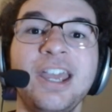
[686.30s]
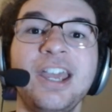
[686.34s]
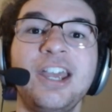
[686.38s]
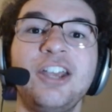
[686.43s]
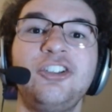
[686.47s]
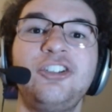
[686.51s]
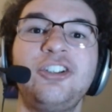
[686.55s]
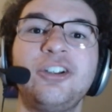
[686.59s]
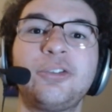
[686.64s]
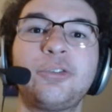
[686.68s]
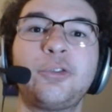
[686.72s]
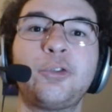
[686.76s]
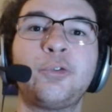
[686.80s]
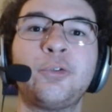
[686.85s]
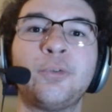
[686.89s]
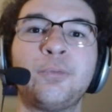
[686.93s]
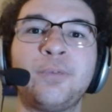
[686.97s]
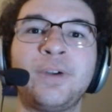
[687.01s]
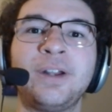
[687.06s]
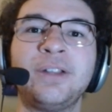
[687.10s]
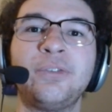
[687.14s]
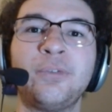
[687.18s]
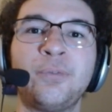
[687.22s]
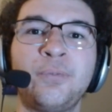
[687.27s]
share this with
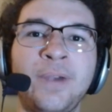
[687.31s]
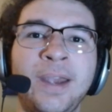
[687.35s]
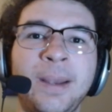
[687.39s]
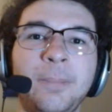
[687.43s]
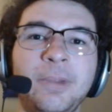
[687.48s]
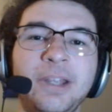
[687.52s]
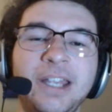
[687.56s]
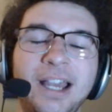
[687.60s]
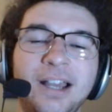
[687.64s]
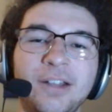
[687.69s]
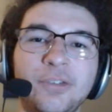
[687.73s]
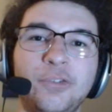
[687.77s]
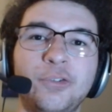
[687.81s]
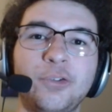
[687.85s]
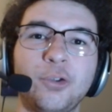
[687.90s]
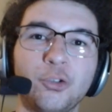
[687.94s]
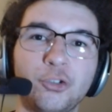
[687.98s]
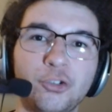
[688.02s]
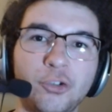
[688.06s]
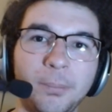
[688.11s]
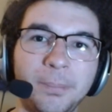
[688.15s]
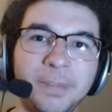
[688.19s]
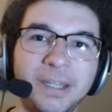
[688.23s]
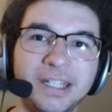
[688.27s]
friends and family on
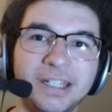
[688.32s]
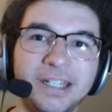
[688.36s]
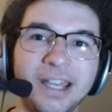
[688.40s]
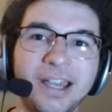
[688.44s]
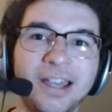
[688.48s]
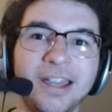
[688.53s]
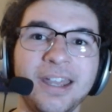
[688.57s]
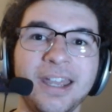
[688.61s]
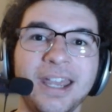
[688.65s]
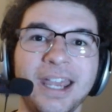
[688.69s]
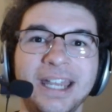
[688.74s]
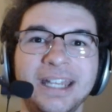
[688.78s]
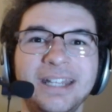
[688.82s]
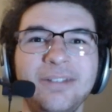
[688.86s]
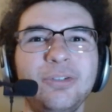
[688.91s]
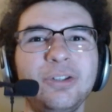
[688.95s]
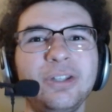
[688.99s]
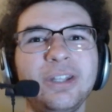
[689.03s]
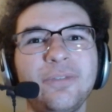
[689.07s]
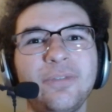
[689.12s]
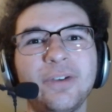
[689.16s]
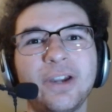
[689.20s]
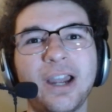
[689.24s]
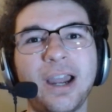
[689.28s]
social media, and even
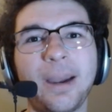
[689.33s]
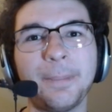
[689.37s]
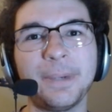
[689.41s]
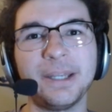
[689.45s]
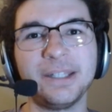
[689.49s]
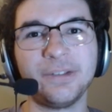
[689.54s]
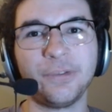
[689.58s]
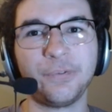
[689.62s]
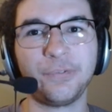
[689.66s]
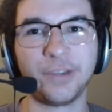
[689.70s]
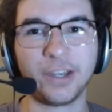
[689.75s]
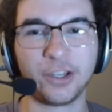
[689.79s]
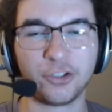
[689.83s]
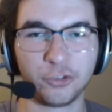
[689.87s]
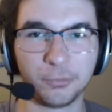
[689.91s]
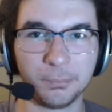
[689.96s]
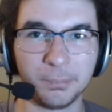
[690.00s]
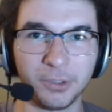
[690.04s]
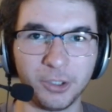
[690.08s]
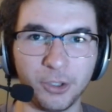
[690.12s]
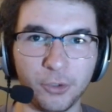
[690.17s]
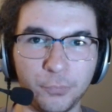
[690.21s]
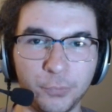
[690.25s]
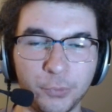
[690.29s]
leave a comment in the section
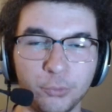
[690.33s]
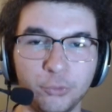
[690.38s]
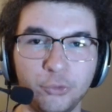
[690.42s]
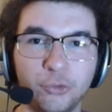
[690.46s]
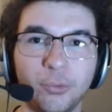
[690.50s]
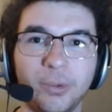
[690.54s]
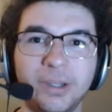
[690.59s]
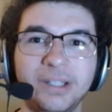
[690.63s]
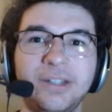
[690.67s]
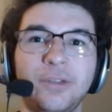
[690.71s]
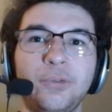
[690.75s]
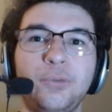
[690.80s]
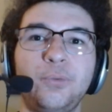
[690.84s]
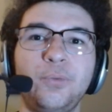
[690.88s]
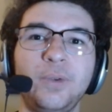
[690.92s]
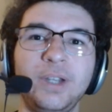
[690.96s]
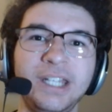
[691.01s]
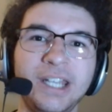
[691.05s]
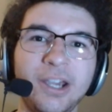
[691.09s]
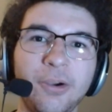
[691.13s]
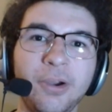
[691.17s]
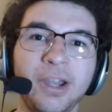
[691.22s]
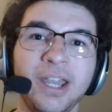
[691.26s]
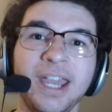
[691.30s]
below if you enjoyed this
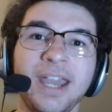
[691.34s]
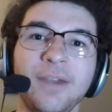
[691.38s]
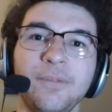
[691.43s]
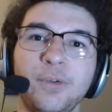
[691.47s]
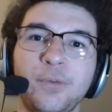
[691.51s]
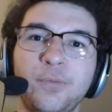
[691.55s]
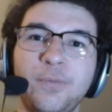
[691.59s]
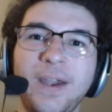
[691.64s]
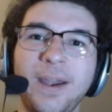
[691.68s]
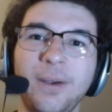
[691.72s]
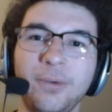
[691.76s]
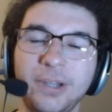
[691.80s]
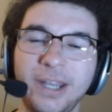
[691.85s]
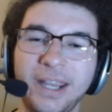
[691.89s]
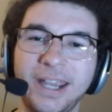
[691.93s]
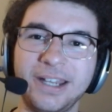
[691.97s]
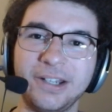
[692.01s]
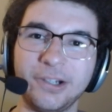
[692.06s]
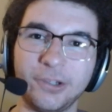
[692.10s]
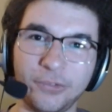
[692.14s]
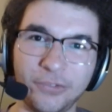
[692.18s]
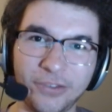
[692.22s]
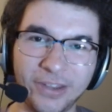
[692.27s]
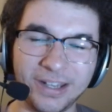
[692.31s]
video, if you found it
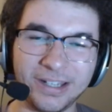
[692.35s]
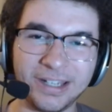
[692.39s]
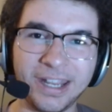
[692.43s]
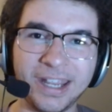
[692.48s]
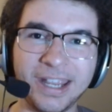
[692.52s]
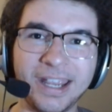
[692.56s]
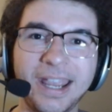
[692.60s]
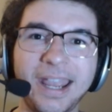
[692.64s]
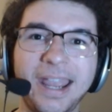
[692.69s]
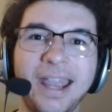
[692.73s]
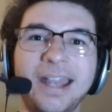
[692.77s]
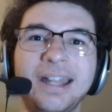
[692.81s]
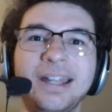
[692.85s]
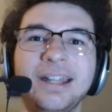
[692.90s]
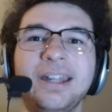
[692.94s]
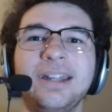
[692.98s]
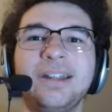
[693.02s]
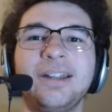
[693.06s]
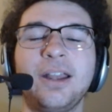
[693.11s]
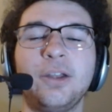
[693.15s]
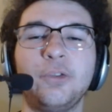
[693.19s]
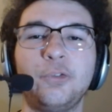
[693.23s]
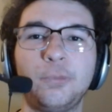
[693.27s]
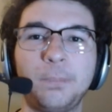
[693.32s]
entertaining and
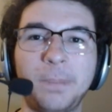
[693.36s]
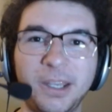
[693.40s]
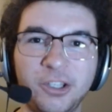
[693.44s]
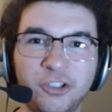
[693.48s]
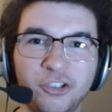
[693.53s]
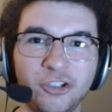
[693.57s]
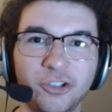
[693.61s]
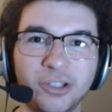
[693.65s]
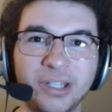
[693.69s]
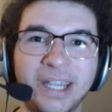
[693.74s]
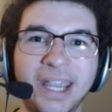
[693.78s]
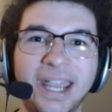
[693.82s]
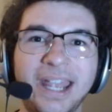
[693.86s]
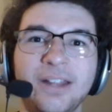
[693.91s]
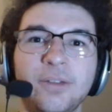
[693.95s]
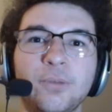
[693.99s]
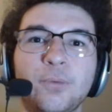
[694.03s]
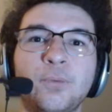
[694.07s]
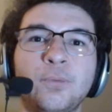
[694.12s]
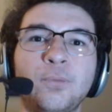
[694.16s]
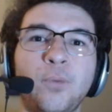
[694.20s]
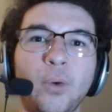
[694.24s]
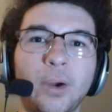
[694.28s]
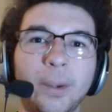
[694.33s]
especially
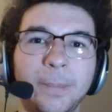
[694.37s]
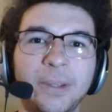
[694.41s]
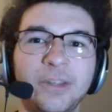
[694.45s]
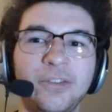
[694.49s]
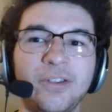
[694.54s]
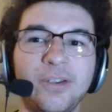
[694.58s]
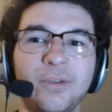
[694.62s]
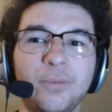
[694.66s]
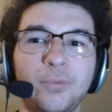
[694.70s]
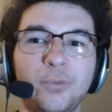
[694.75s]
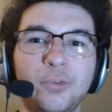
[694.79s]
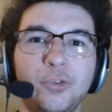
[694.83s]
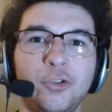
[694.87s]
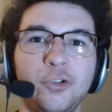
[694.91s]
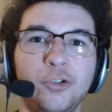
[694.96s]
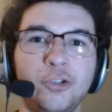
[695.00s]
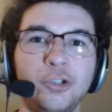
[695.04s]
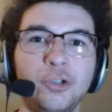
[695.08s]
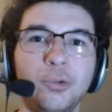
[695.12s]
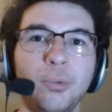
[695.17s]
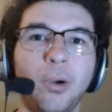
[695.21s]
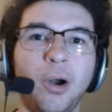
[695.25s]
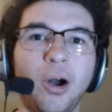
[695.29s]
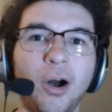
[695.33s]
informative to
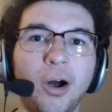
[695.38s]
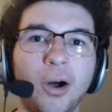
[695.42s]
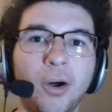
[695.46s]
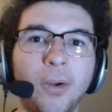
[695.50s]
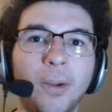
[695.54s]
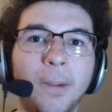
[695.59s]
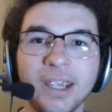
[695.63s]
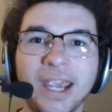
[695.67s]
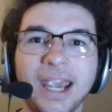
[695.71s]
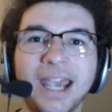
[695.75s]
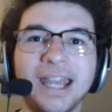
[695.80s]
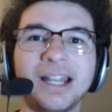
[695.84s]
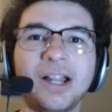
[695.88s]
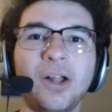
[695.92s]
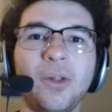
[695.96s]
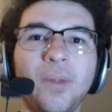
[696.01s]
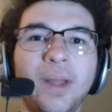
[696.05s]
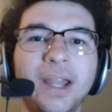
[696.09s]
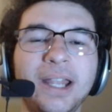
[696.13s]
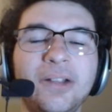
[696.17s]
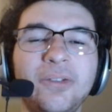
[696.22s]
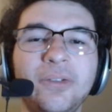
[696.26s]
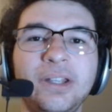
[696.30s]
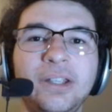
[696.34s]
you all. And I'll
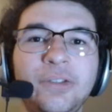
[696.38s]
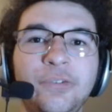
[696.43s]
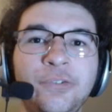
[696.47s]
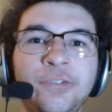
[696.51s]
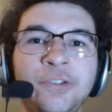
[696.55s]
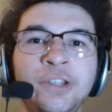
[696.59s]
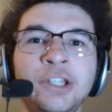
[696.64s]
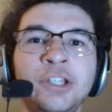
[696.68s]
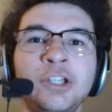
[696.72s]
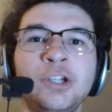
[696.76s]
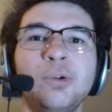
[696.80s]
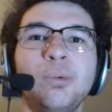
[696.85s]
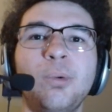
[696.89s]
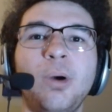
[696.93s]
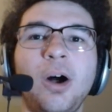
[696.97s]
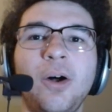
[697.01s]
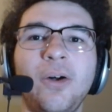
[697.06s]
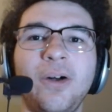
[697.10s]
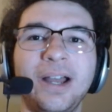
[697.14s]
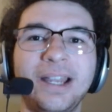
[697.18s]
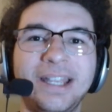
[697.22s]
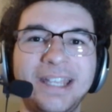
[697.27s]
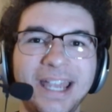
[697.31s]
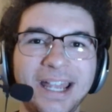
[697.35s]
likely see you
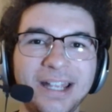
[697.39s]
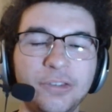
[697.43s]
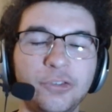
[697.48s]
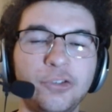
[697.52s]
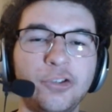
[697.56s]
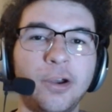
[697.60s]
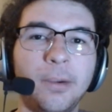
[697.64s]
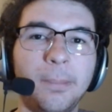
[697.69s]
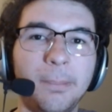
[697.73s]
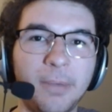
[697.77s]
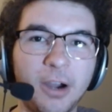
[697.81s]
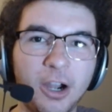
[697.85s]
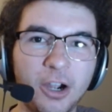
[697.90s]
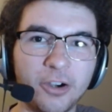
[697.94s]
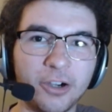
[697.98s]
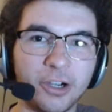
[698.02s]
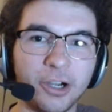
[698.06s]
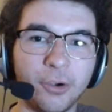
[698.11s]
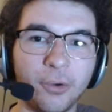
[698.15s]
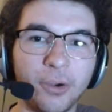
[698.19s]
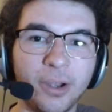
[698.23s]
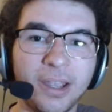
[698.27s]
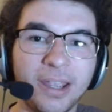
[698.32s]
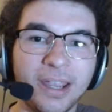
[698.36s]
all again
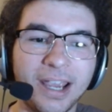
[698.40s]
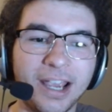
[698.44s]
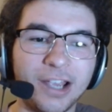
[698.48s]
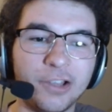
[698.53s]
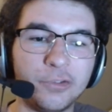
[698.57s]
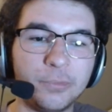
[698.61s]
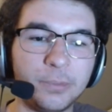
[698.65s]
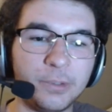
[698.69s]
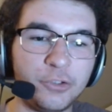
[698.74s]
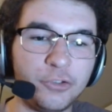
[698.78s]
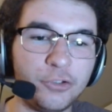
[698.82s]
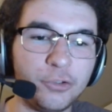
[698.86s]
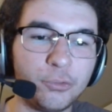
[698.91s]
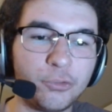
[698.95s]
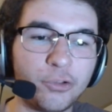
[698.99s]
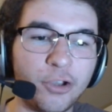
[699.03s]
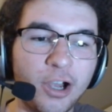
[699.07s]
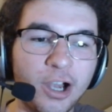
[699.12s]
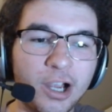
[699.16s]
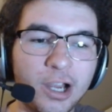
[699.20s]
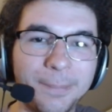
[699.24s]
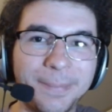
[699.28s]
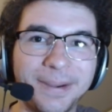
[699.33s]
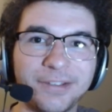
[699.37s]
tomorrow as we do
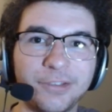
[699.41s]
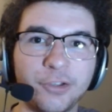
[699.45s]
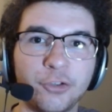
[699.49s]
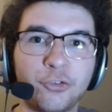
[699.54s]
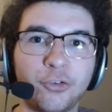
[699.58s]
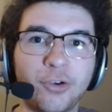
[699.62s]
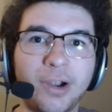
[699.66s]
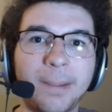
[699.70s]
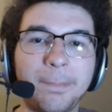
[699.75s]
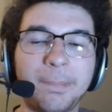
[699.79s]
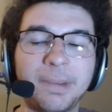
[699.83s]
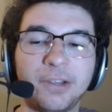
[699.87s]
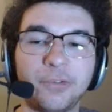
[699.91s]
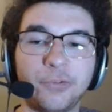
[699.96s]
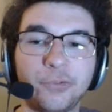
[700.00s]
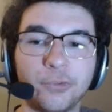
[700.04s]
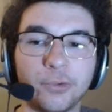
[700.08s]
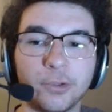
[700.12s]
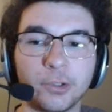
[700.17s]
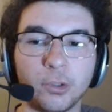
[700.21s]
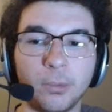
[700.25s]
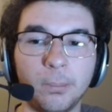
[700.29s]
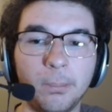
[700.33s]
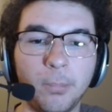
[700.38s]
talk about the tropics a
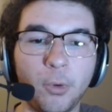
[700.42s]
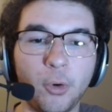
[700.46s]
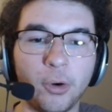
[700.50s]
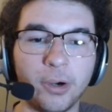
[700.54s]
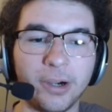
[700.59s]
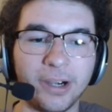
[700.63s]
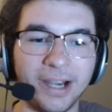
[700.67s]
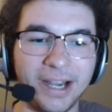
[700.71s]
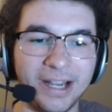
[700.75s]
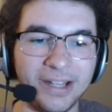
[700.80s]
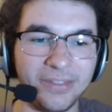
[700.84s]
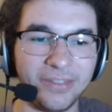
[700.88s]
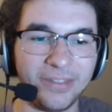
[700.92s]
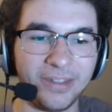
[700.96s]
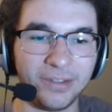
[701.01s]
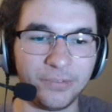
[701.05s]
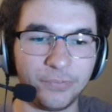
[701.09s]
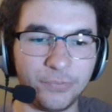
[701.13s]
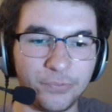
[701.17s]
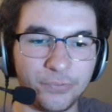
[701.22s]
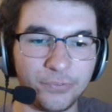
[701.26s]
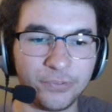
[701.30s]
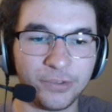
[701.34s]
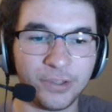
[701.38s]
little more, and
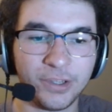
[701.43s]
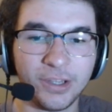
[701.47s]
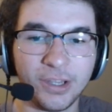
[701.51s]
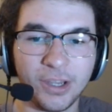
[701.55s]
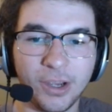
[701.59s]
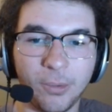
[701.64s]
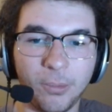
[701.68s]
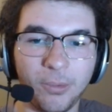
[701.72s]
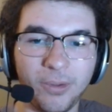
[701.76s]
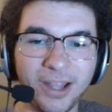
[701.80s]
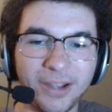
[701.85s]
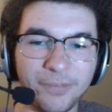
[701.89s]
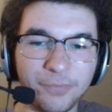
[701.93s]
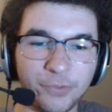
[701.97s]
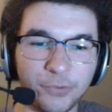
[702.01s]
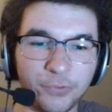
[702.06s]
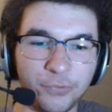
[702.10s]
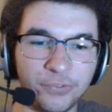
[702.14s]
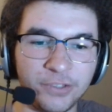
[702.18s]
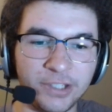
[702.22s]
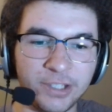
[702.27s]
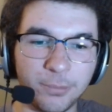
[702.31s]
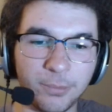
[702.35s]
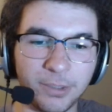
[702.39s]
this, we'll have to
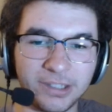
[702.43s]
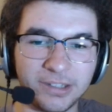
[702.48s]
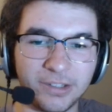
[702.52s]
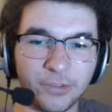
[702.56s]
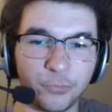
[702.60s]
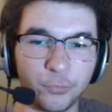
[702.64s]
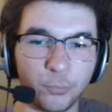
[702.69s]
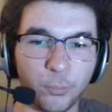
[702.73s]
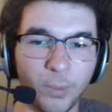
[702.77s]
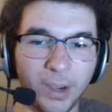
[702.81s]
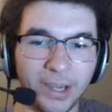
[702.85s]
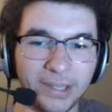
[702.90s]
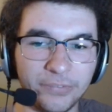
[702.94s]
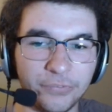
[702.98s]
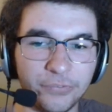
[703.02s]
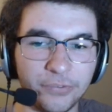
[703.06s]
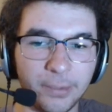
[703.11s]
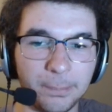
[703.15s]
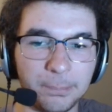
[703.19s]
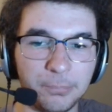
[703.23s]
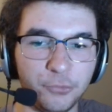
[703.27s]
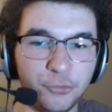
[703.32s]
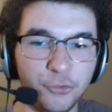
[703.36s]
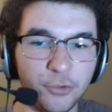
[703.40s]
see what this winds
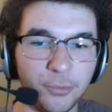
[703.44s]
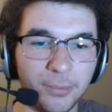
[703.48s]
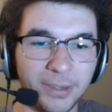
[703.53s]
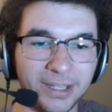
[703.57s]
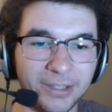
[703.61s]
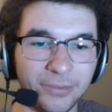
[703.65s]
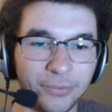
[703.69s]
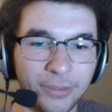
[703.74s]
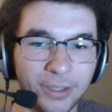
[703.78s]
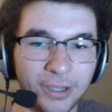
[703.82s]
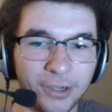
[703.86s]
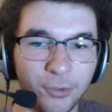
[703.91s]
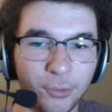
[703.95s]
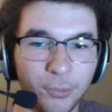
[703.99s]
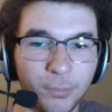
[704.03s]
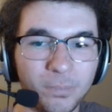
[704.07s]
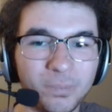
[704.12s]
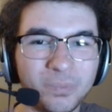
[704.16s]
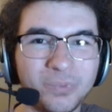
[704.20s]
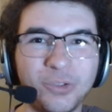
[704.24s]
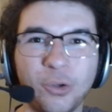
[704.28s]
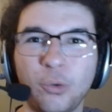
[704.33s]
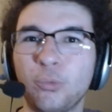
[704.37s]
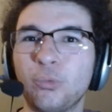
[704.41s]
up doing, though
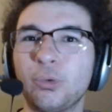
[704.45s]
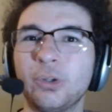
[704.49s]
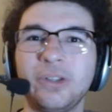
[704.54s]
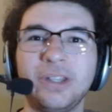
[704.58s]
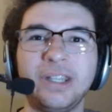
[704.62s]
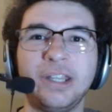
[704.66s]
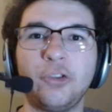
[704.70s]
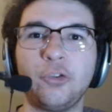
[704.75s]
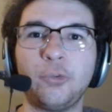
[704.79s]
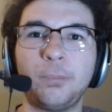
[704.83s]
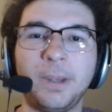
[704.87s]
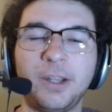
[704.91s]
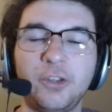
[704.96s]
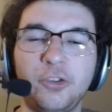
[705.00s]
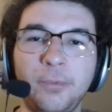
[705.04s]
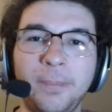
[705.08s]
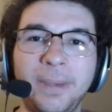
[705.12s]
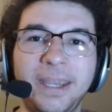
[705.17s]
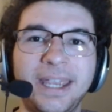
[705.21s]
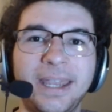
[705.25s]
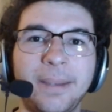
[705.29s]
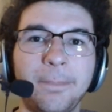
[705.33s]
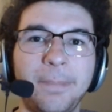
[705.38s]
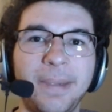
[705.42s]
don't really expect too
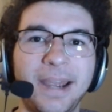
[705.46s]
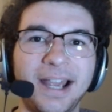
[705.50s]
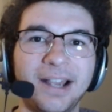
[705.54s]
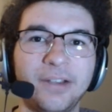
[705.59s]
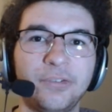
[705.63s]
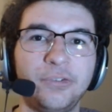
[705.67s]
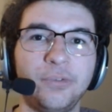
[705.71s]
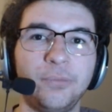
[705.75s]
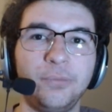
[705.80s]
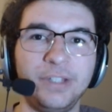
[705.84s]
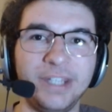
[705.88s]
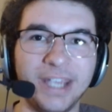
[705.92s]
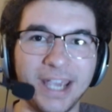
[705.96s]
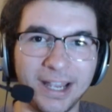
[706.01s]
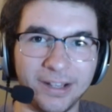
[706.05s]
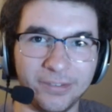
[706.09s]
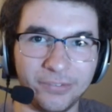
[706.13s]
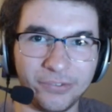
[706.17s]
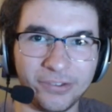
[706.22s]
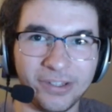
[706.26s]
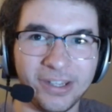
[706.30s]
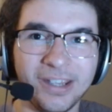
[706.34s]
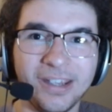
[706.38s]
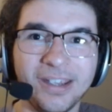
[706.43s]
many impacts of
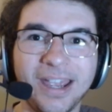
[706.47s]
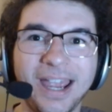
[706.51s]
yet.